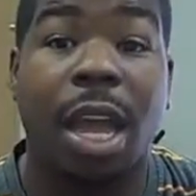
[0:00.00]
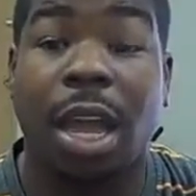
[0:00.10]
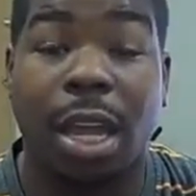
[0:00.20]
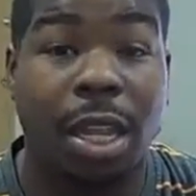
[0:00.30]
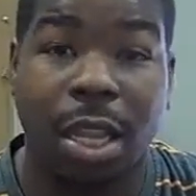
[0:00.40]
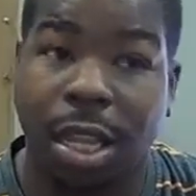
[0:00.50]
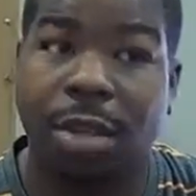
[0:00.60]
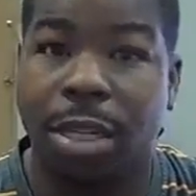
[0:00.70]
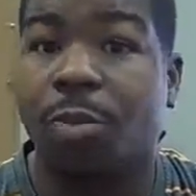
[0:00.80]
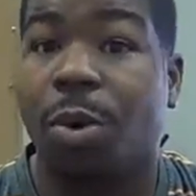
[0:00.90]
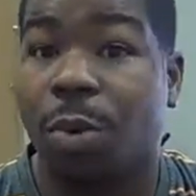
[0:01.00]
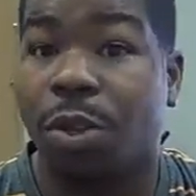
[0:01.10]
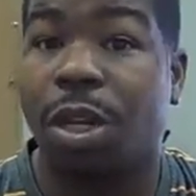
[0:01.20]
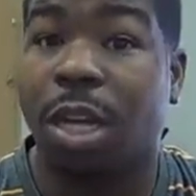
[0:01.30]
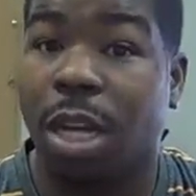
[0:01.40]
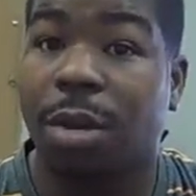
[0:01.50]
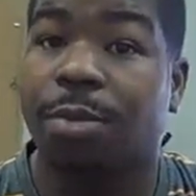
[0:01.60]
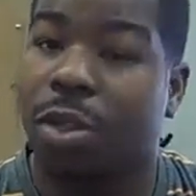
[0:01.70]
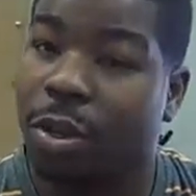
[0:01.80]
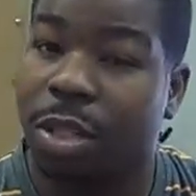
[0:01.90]
and uh, somewhere where you can
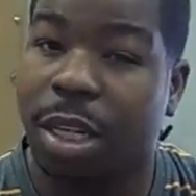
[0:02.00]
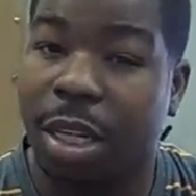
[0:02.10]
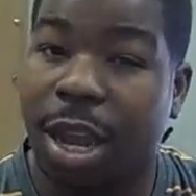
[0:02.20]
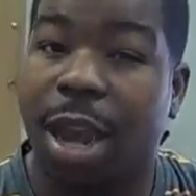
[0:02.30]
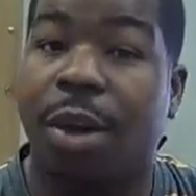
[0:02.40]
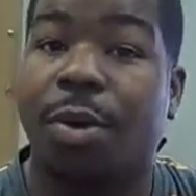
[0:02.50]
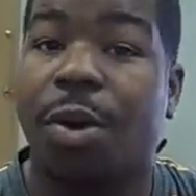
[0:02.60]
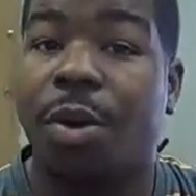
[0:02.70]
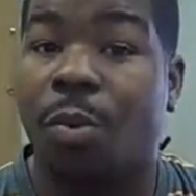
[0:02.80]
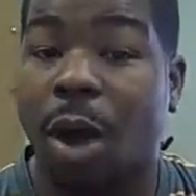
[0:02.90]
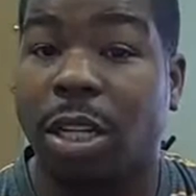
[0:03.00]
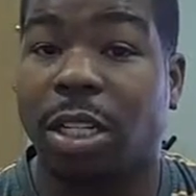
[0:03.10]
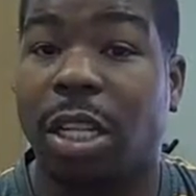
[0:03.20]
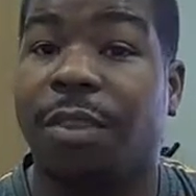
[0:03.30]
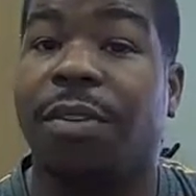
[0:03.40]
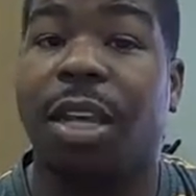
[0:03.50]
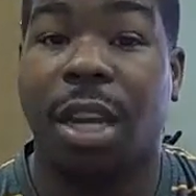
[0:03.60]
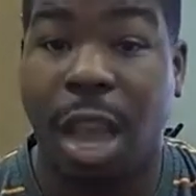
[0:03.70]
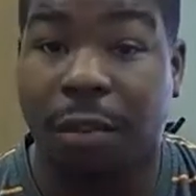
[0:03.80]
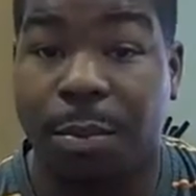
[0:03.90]
come, you know, sit down, watch T V,
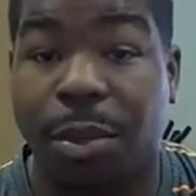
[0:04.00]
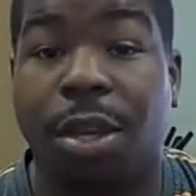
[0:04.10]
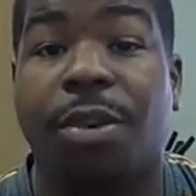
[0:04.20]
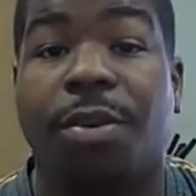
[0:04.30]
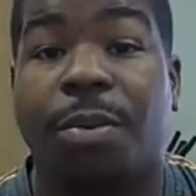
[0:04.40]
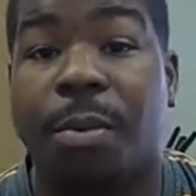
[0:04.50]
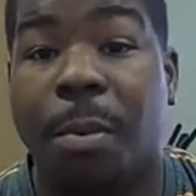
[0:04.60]
and have a meal.